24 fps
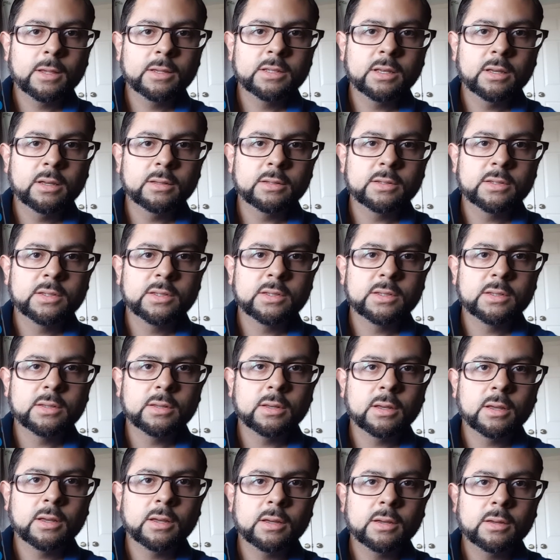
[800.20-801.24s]
It's
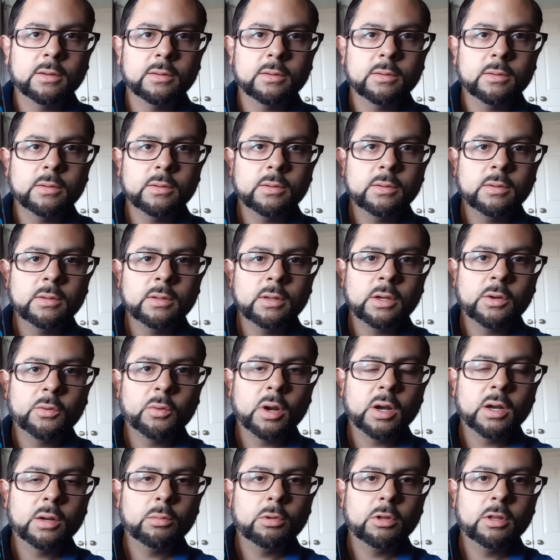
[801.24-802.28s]

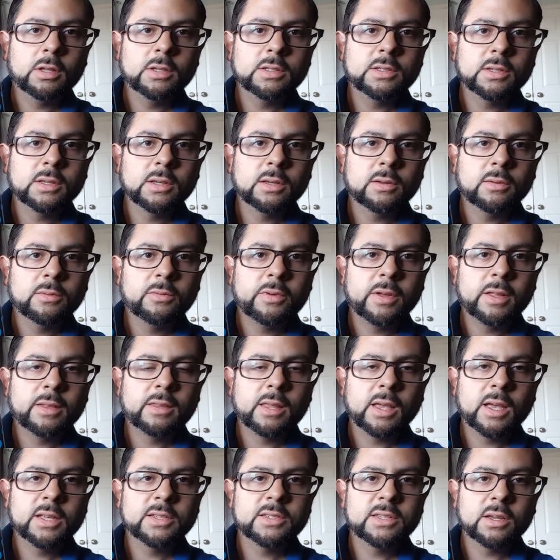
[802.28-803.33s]
incredible. It's a
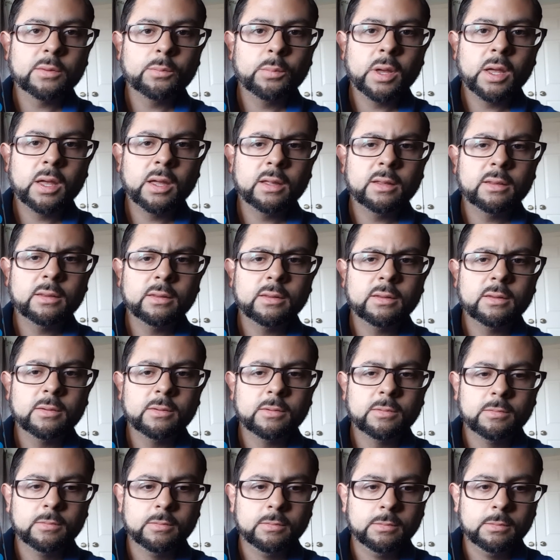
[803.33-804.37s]
fantastic band.
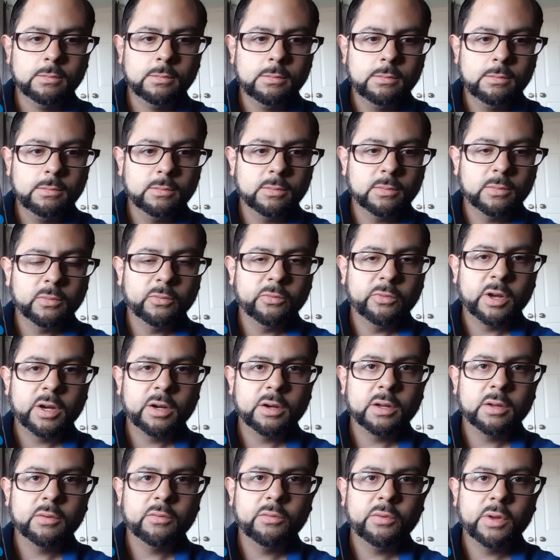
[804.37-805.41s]

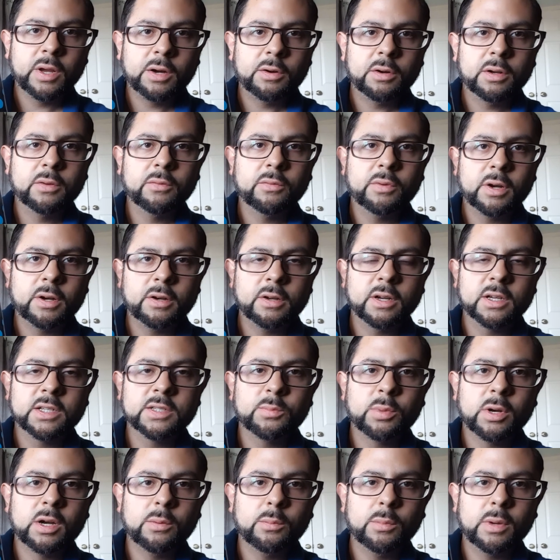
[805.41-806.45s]
Very, very, very
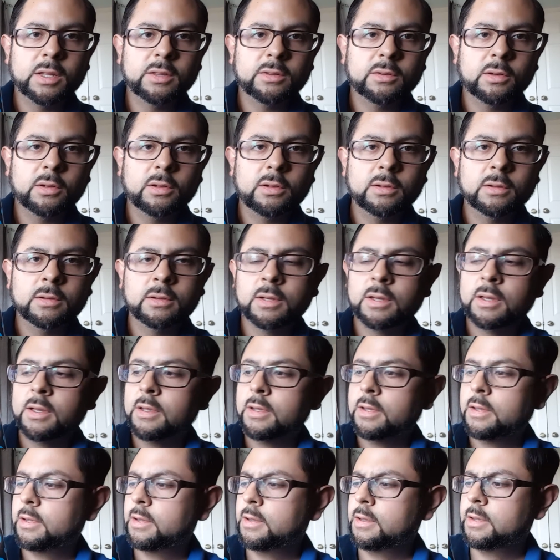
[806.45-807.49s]
experimental.
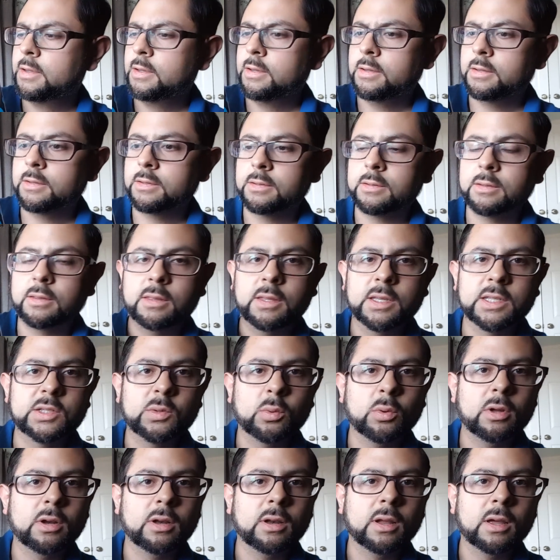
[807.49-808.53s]
This
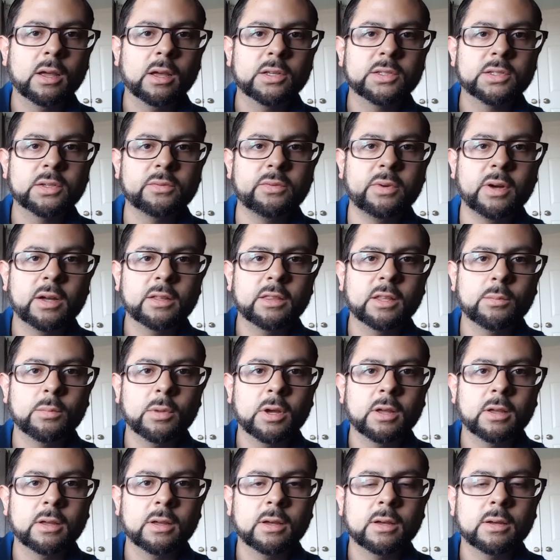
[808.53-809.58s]
one I also found on
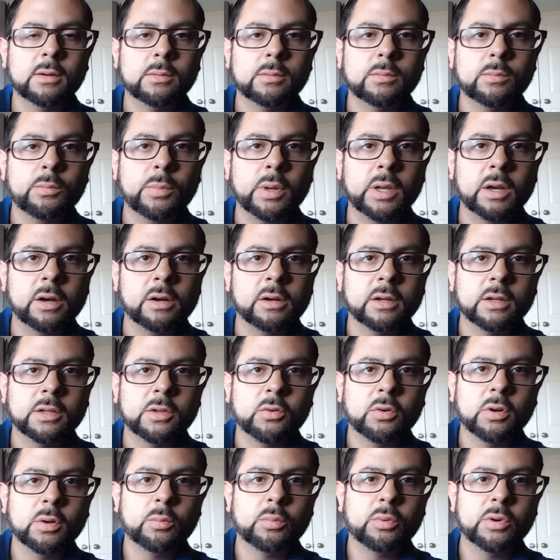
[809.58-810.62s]
my Bay Area
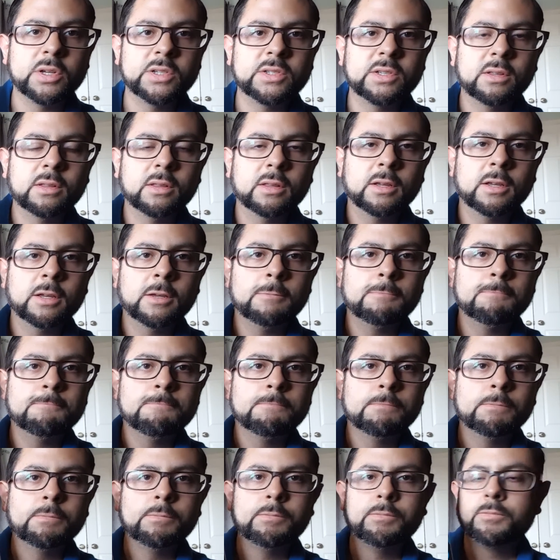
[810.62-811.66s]
trip recently.
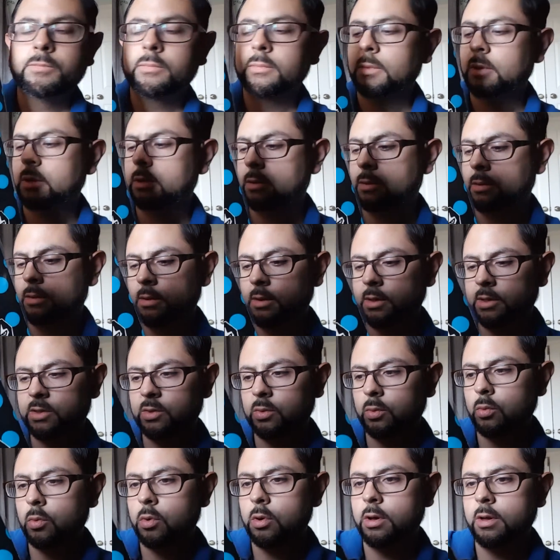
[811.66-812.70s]

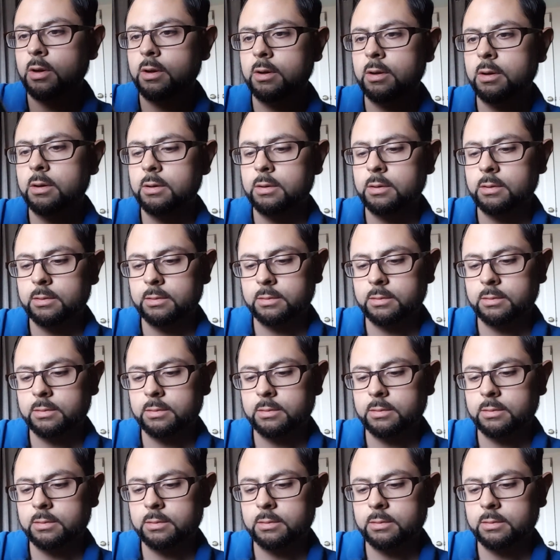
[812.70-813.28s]
This one